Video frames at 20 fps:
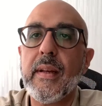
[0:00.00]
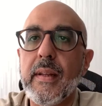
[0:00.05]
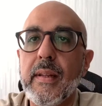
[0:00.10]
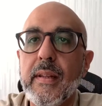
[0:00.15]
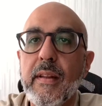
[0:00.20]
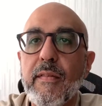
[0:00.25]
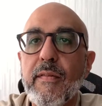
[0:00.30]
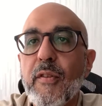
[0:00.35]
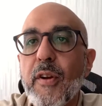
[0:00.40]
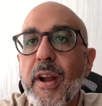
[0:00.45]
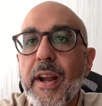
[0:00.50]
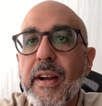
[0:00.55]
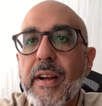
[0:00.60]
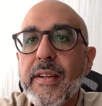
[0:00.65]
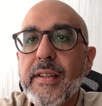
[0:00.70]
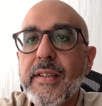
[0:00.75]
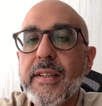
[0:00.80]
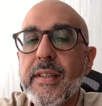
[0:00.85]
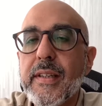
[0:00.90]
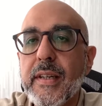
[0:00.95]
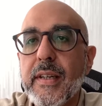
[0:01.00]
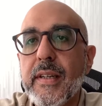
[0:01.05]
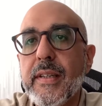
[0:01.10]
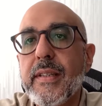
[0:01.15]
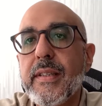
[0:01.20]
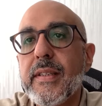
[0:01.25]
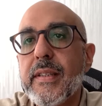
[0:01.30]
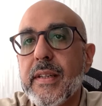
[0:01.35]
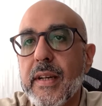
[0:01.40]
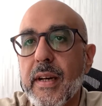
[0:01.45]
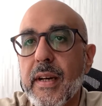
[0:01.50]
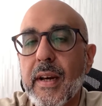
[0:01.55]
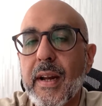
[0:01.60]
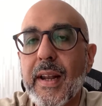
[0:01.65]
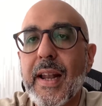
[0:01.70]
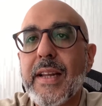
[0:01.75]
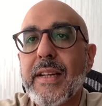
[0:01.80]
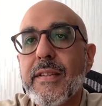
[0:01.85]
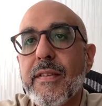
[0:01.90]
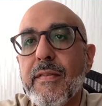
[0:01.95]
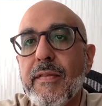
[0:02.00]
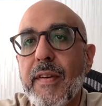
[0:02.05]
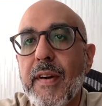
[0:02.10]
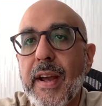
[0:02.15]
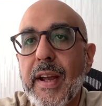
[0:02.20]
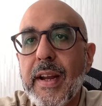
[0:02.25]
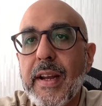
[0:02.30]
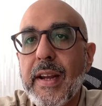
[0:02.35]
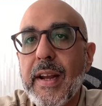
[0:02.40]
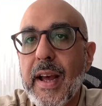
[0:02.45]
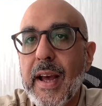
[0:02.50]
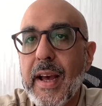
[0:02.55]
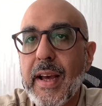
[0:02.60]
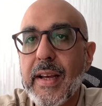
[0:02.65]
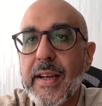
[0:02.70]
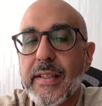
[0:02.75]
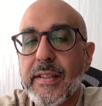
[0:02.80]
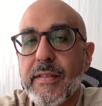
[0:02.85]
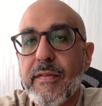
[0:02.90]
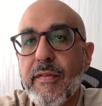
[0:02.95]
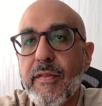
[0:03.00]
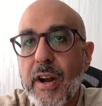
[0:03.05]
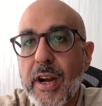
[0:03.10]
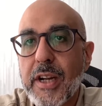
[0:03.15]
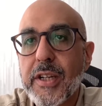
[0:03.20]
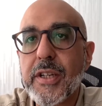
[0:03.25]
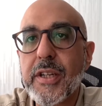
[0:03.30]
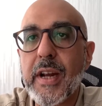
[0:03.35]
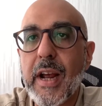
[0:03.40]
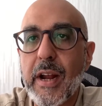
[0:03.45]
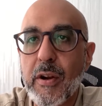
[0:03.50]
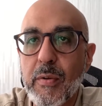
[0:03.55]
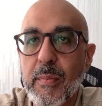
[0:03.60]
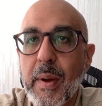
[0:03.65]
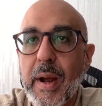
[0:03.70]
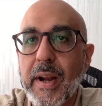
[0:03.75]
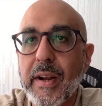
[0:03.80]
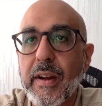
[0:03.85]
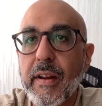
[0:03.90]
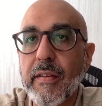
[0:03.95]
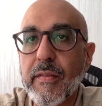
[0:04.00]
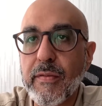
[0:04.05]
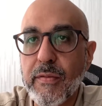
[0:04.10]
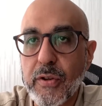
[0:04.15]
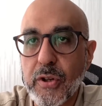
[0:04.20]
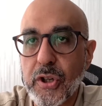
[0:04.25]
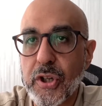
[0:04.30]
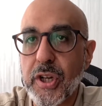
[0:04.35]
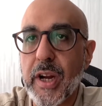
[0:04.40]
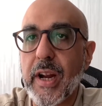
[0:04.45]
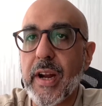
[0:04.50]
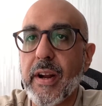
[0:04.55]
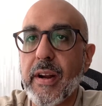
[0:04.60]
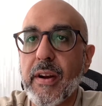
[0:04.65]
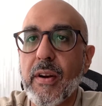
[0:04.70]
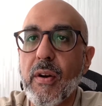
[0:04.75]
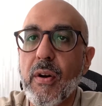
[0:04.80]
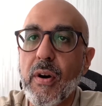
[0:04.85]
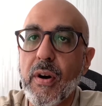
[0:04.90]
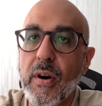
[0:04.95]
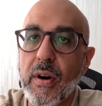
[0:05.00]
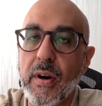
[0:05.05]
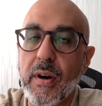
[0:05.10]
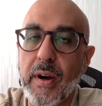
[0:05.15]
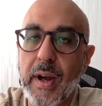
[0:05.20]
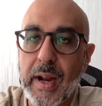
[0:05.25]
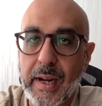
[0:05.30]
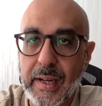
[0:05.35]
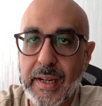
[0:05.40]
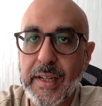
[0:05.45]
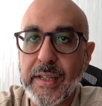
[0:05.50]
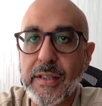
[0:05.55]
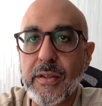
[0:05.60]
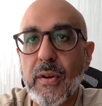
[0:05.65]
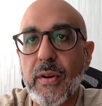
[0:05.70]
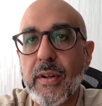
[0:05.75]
The fragrance is uh, classified as fresh aromatic fougere, uh, at least